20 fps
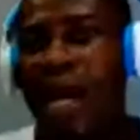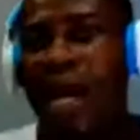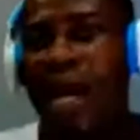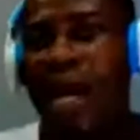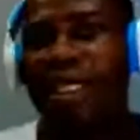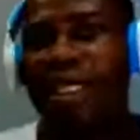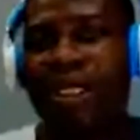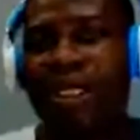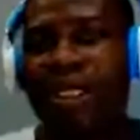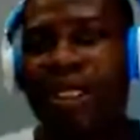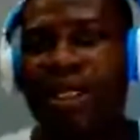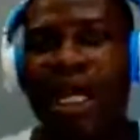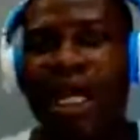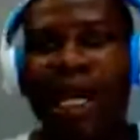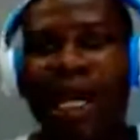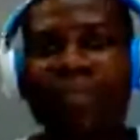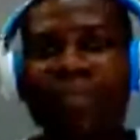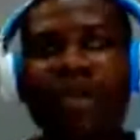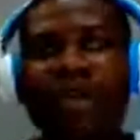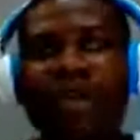I'm not
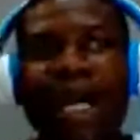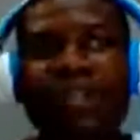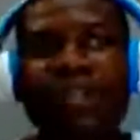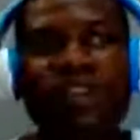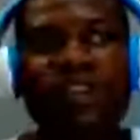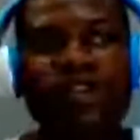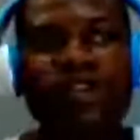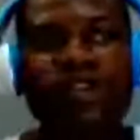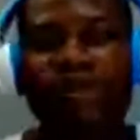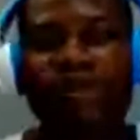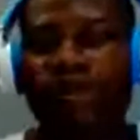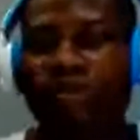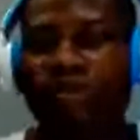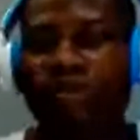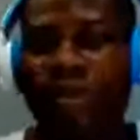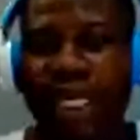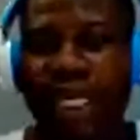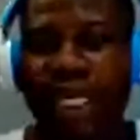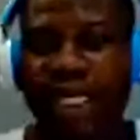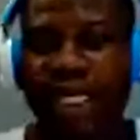asking you to make any
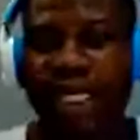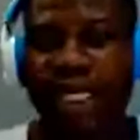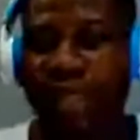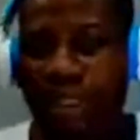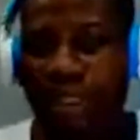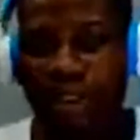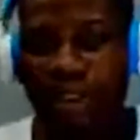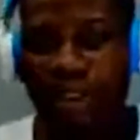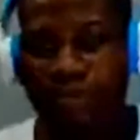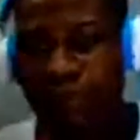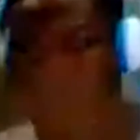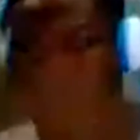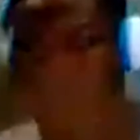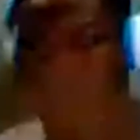contribution